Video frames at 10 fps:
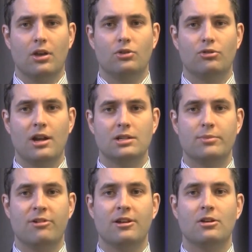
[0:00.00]

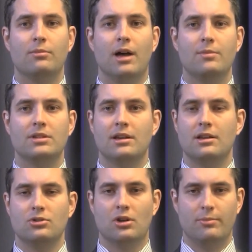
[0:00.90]
Transperineal biopsy
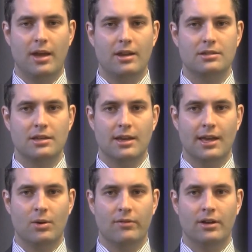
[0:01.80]
is not a panacea,
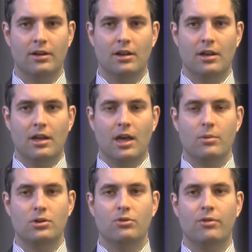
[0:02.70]
however, and
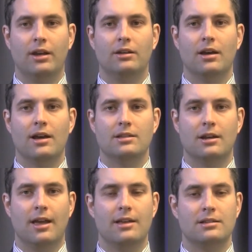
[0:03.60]
we do recognise that
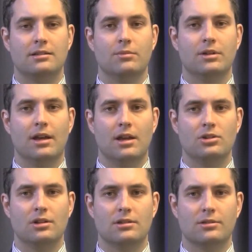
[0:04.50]
it has its
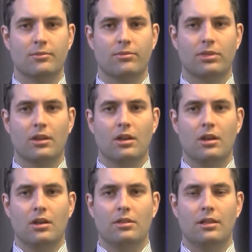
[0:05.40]
limitations.
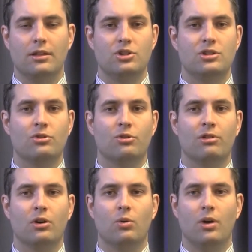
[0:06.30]
The logistical
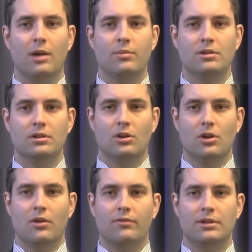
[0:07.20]
requirement
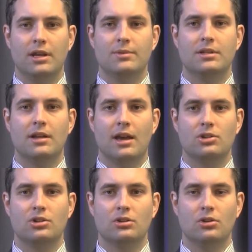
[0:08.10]
for deep
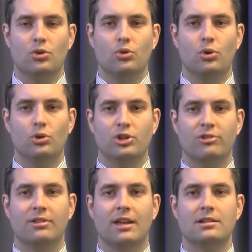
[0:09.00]
sedation or
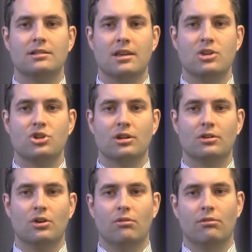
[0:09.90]
general anaesthesia
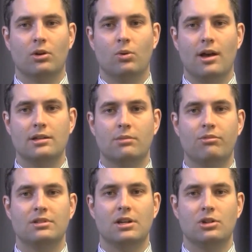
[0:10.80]
requires the
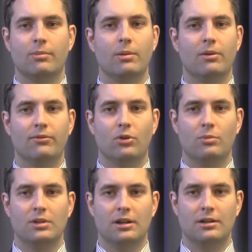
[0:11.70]
procedure to be
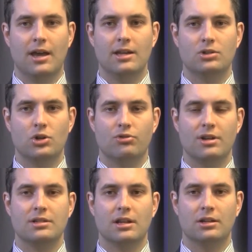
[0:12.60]
performed in a day surgery
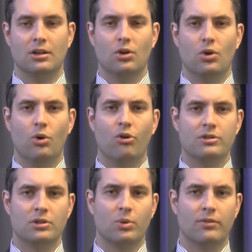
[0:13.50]
centre or
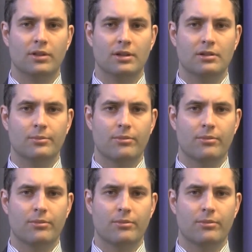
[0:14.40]
its equivalent.